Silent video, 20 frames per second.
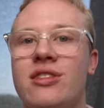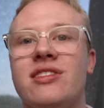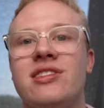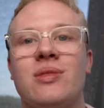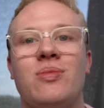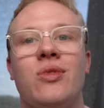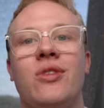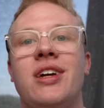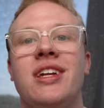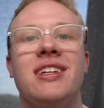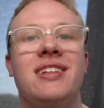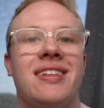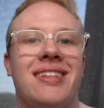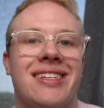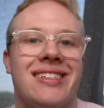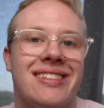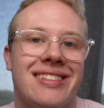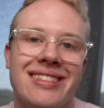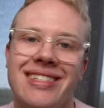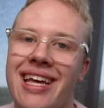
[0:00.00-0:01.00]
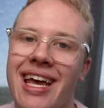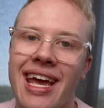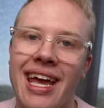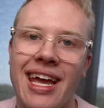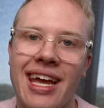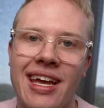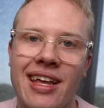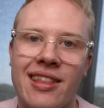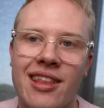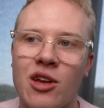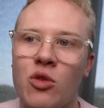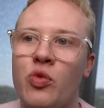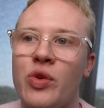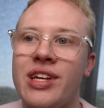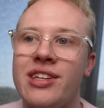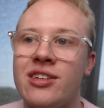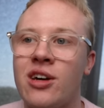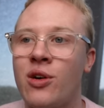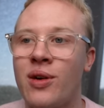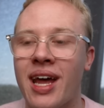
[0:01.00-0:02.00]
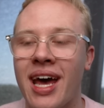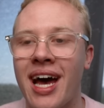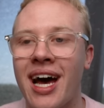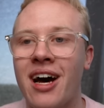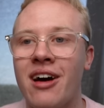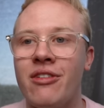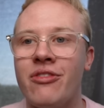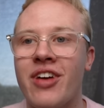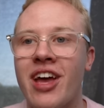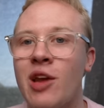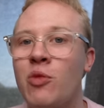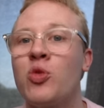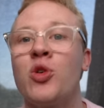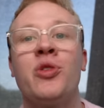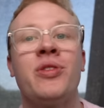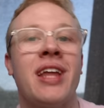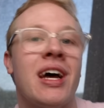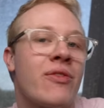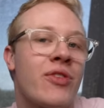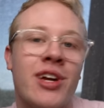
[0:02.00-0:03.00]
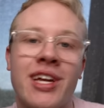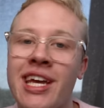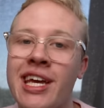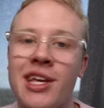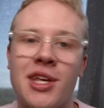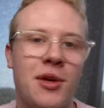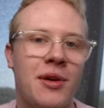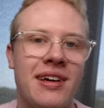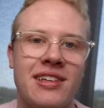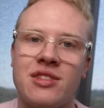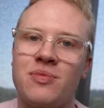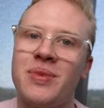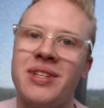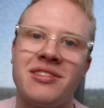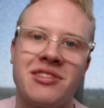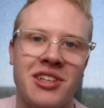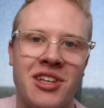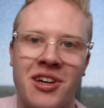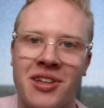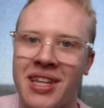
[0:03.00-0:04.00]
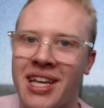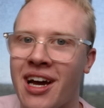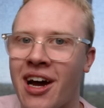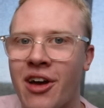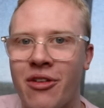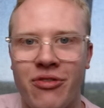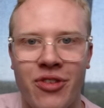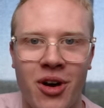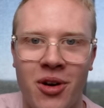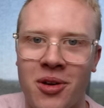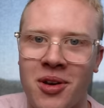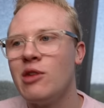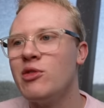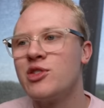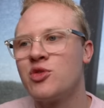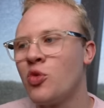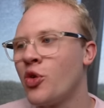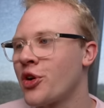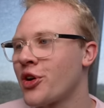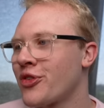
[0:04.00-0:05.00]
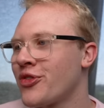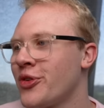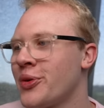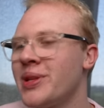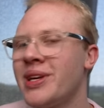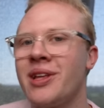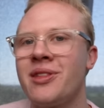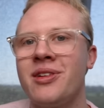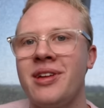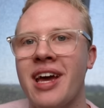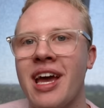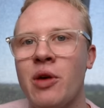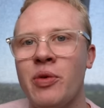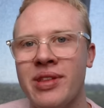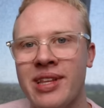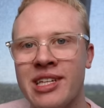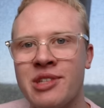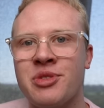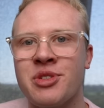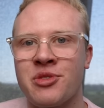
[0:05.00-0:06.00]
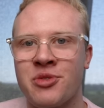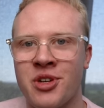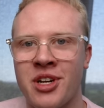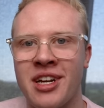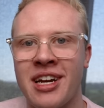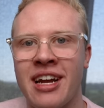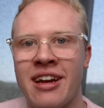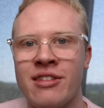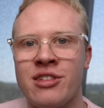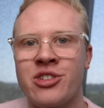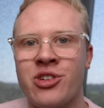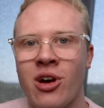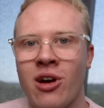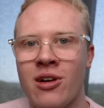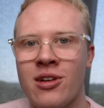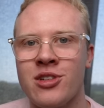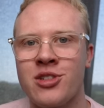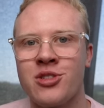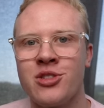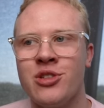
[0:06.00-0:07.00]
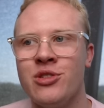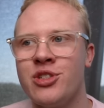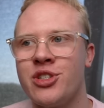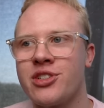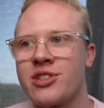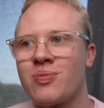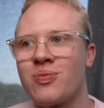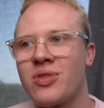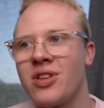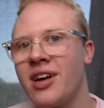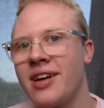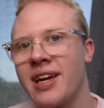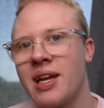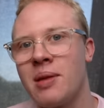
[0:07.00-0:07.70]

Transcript: disappointed to this day that we don't have and will never get USB C on the iPhone. It was wonderful the other day when this was running out of charge to just plug